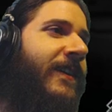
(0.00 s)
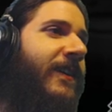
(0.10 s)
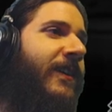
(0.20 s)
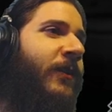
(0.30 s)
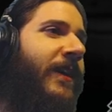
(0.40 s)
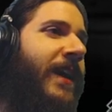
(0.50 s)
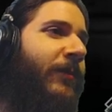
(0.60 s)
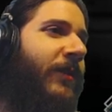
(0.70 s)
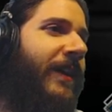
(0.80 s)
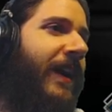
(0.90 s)
You and a
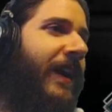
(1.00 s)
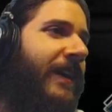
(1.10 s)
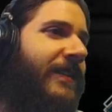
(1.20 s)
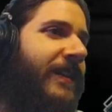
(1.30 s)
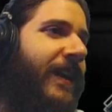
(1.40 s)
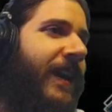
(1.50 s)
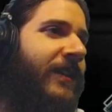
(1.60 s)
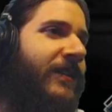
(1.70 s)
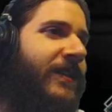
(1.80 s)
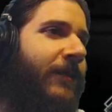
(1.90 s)
couple of guys and
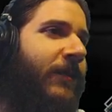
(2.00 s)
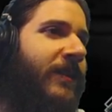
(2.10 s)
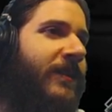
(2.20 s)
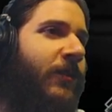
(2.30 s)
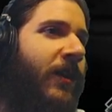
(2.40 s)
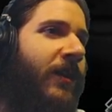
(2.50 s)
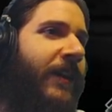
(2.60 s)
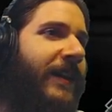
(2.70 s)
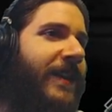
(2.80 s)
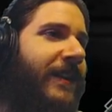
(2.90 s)
gals stumble into an
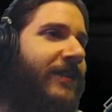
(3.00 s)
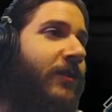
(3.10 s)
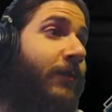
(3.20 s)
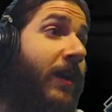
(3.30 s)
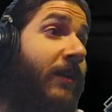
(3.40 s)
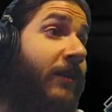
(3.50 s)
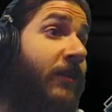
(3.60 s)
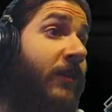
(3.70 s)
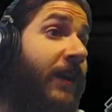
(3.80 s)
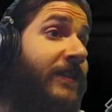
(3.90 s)
all-night tattoo parlor
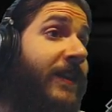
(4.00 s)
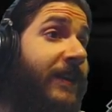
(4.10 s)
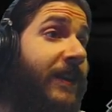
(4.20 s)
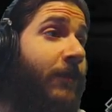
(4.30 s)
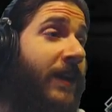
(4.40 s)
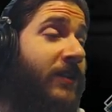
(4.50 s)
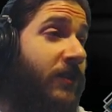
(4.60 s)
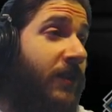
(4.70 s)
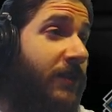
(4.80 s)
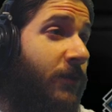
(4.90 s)
and you decide to get matching
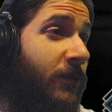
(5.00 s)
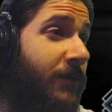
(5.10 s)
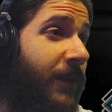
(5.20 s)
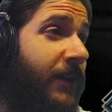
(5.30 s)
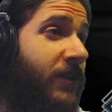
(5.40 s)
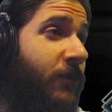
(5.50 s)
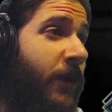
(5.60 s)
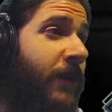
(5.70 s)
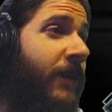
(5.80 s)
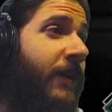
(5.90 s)
tattoos of the Ancient
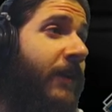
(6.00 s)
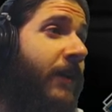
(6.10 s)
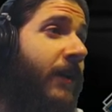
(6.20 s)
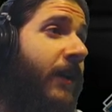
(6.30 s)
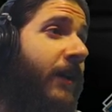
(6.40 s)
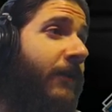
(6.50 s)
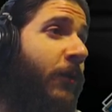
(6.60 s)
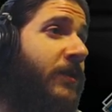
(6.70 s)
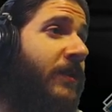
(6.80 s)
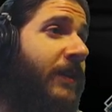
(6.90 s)
One.
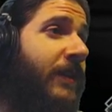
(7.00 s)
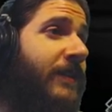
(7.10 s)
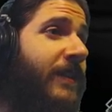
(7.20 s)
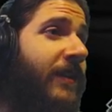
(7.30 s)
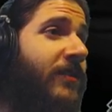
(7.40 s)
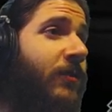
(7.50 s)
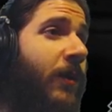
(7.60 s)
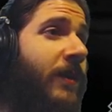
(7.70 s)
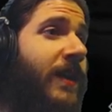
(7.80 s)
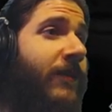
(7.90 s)
Unfortunately, the tattoo
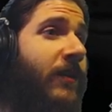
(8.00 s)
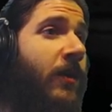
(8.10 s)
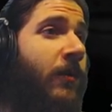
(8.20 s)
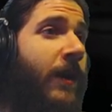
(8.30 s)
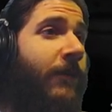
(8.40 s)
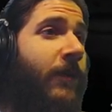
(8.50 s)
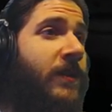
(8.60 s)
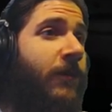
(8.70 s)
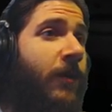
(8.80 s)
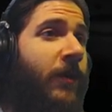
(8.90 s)
artist, having no
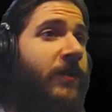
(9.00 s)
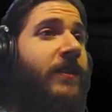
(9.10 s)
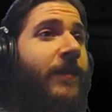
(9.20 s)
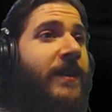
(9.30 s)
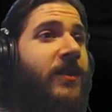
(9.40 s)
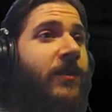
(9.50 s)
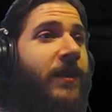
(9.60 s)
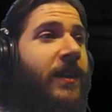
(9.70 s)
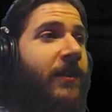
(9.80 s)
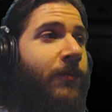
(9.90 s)
reference for a multi-dimensional
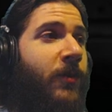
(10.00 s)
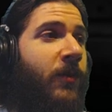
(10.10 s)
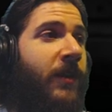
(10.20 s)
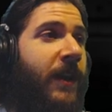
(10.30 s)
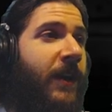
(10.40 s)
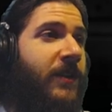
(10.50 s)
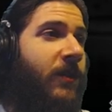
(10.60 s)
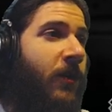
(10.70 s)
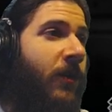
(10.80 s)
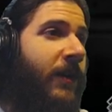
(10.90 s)
being of pure chaos
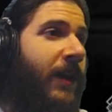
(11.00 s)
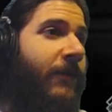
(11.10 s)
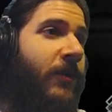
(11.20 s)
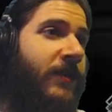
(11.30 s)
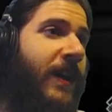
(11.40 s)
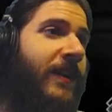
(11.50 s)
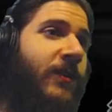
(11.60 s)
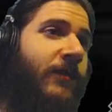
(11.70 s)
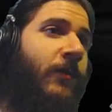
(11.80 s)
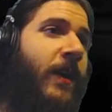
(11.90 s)
and horror, gave you a
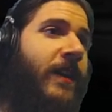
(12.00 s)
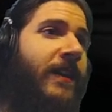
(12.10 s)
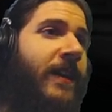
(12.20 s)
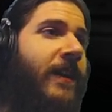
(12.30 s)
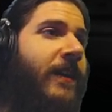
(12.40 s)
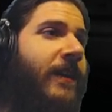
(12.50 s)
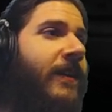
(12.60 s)
tattoo of a white kitty